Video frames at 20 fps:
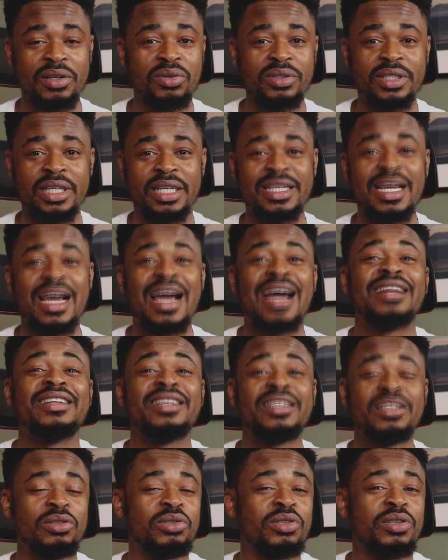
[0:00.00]
and all that, are
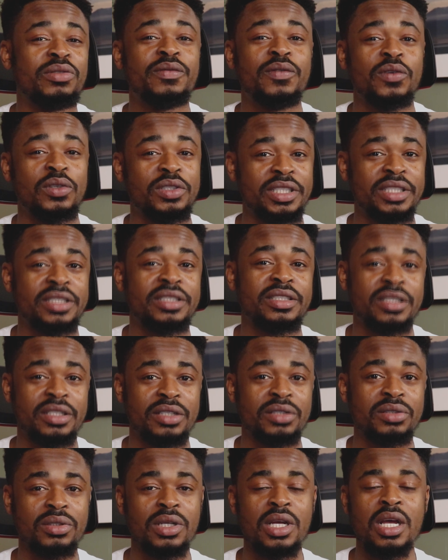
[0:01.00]
they looking for this
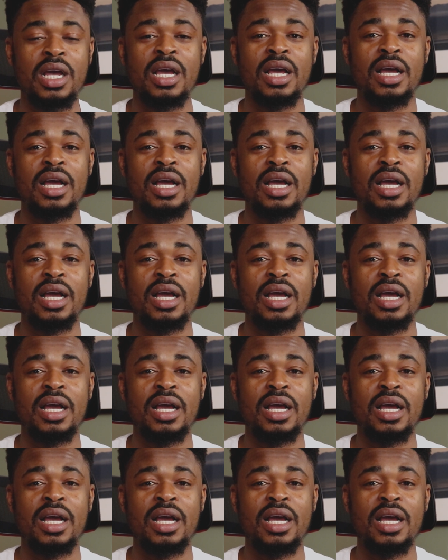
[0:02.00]
skill?